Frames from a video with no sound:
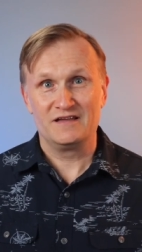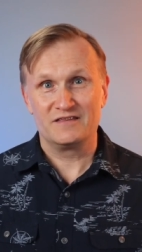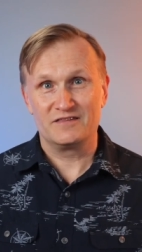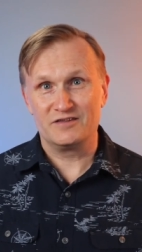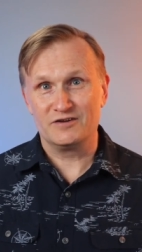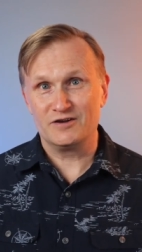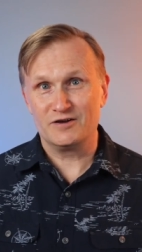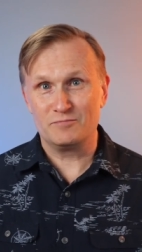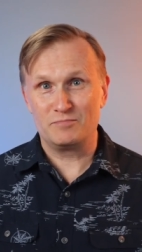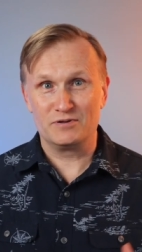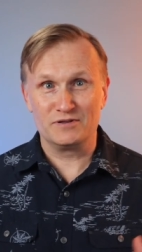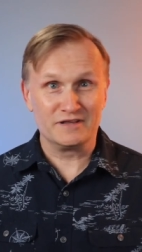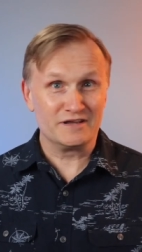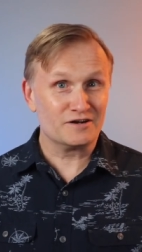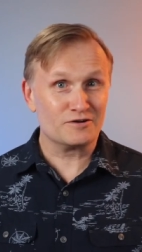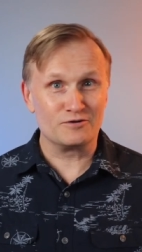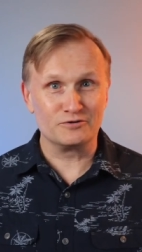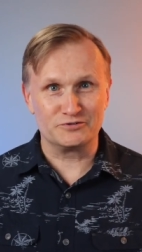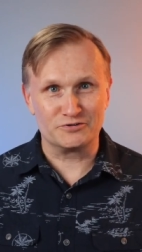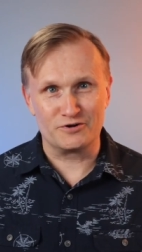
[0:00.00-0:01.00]
the
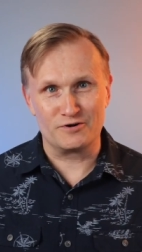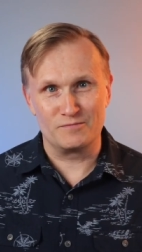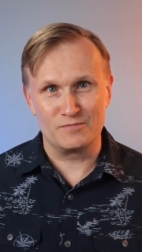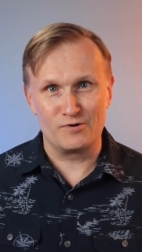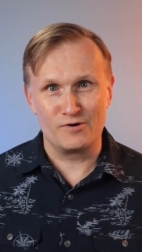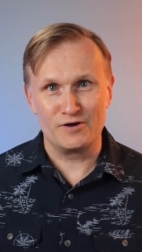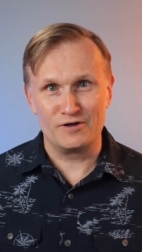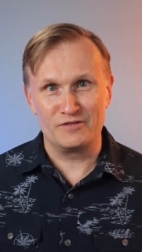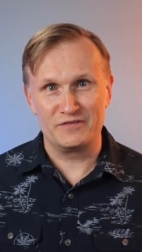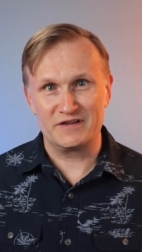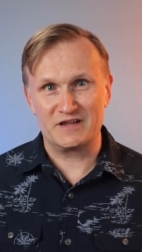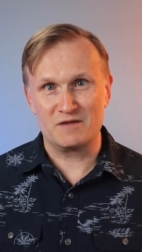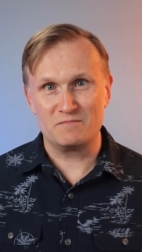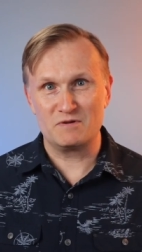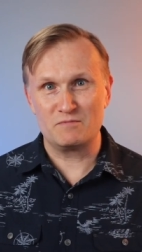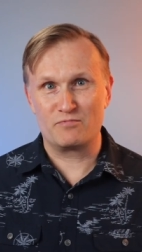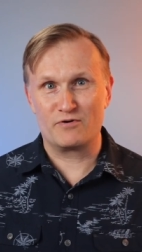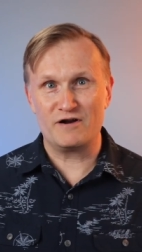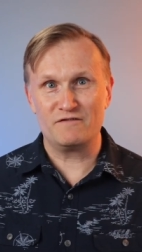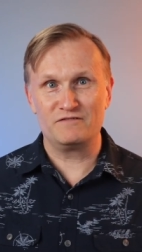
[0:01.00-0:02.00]
political turmoil that can
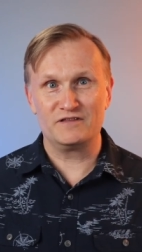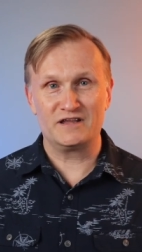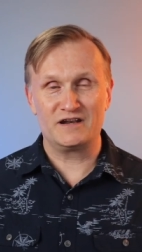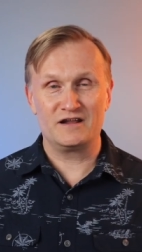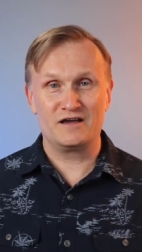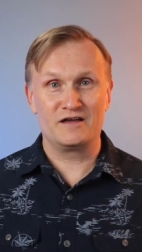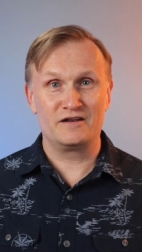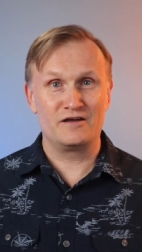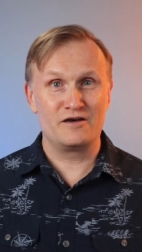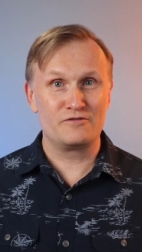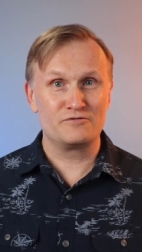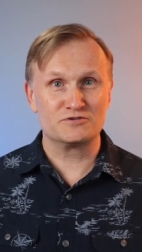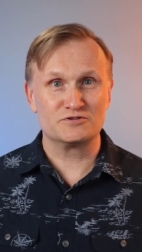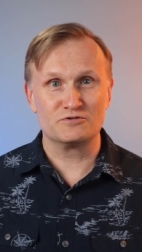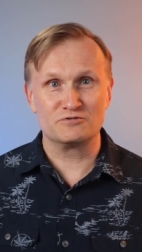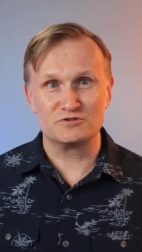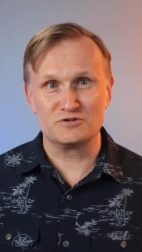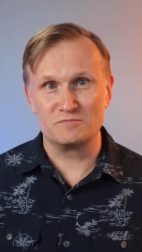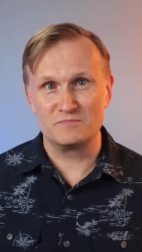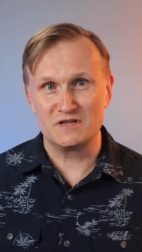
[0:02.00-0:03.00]
be prevalent on other
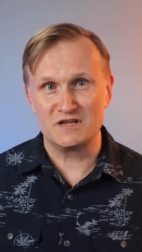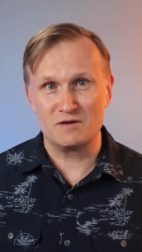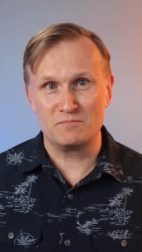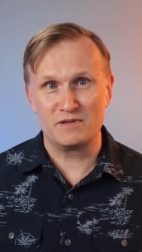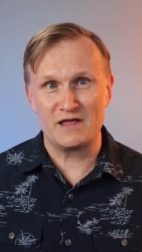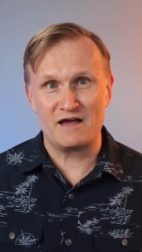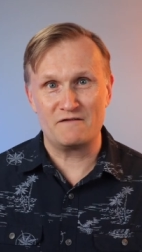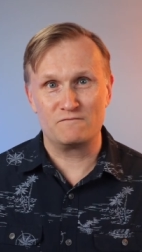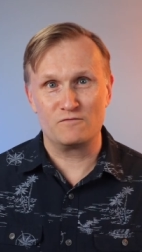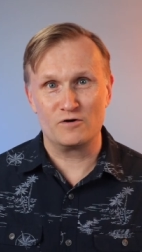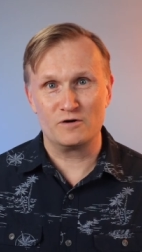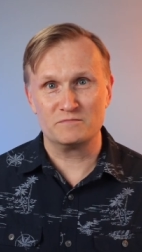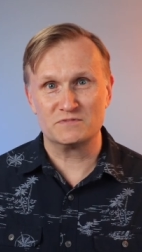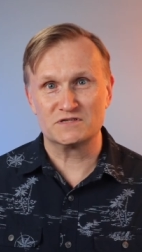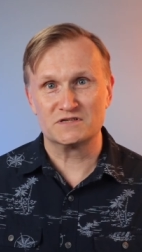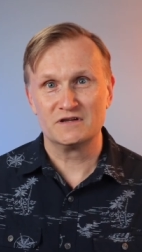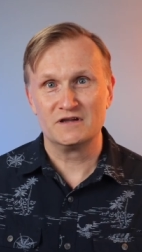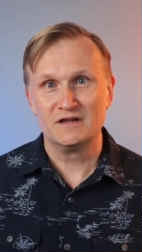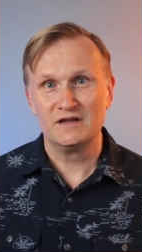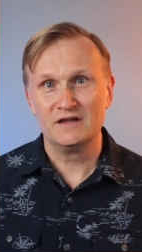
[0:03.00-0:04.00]
social media
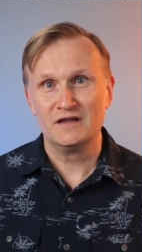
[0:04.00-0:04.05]
platforms.